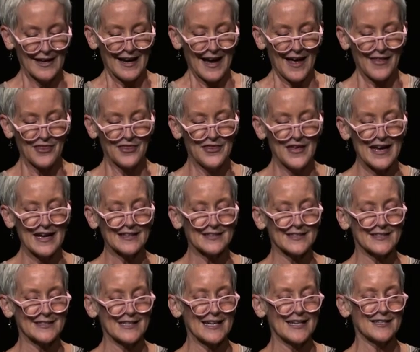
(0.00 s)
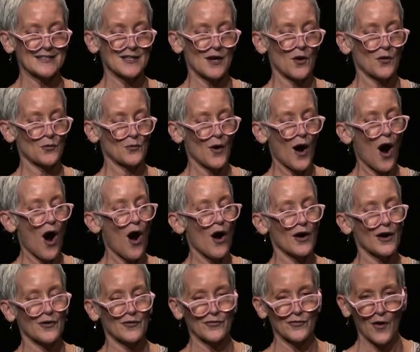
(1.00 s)
And this is a
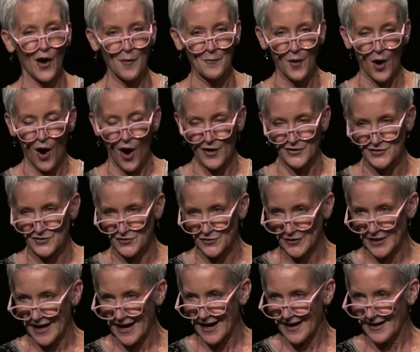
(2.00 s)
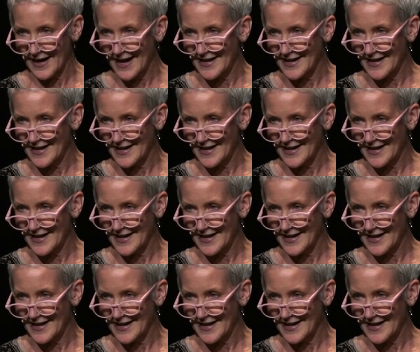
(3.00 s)
rock from Austria.